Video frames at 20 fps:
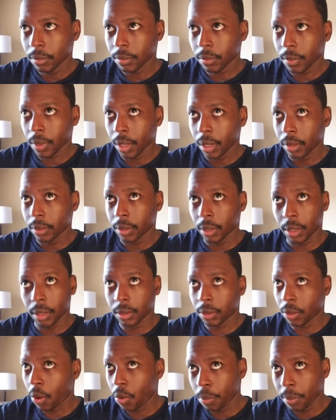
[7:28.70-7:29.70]
he said it's
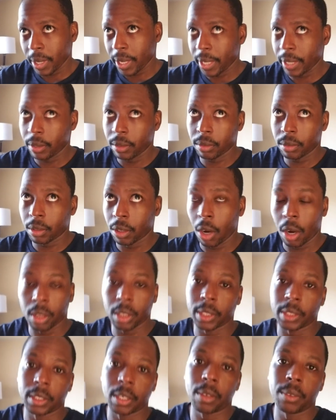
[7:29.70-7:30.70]
homemade garlic
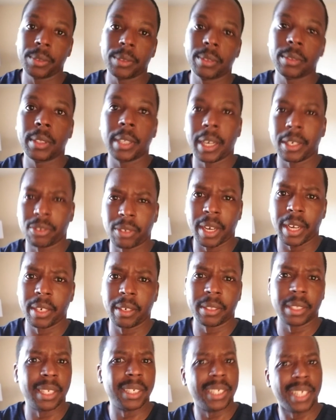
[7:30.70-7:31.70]
sauce. I tried it. I
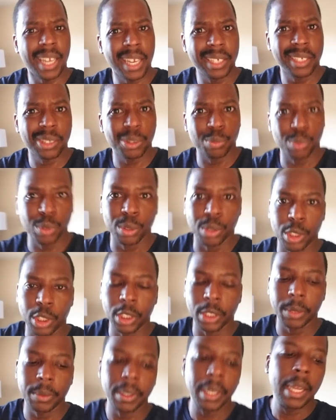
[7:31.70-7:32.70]
was like, dang, this is real
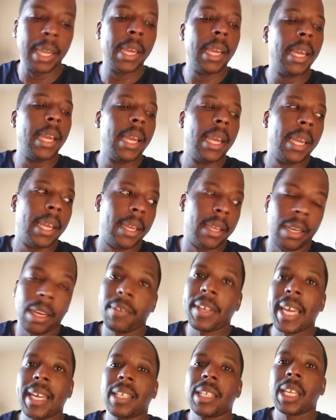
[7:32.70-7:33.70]
good. And I've
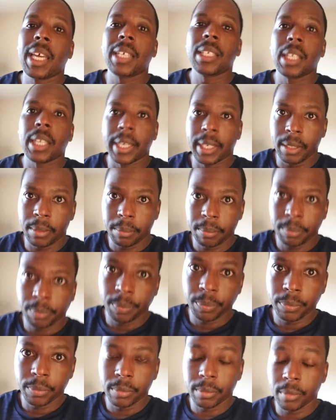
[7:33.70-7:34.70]
had a lot of lamb.
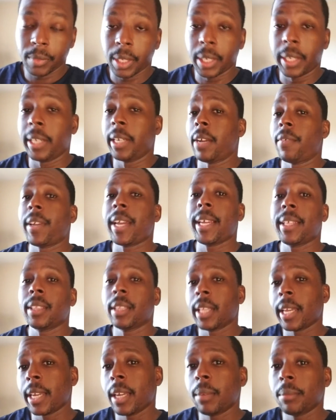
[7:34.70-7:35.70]
And I've had
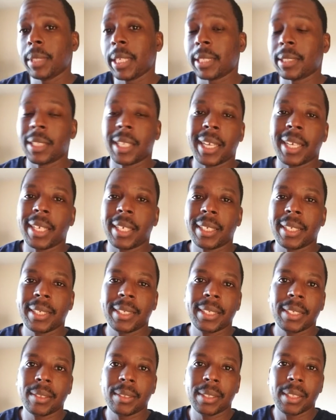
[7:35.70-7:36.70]
lamb that's like
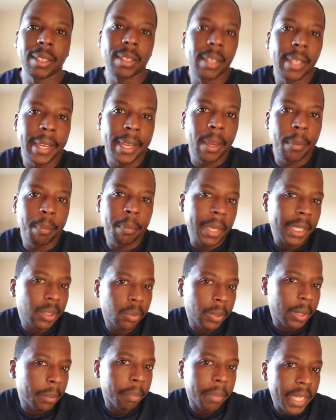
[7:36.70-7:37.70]
lamb mixed
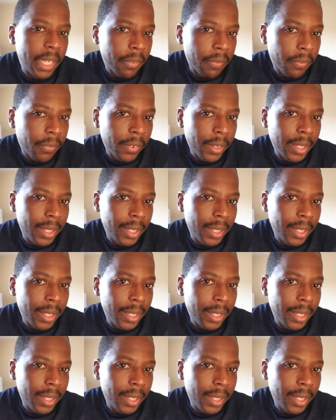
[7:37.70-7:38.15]
with beef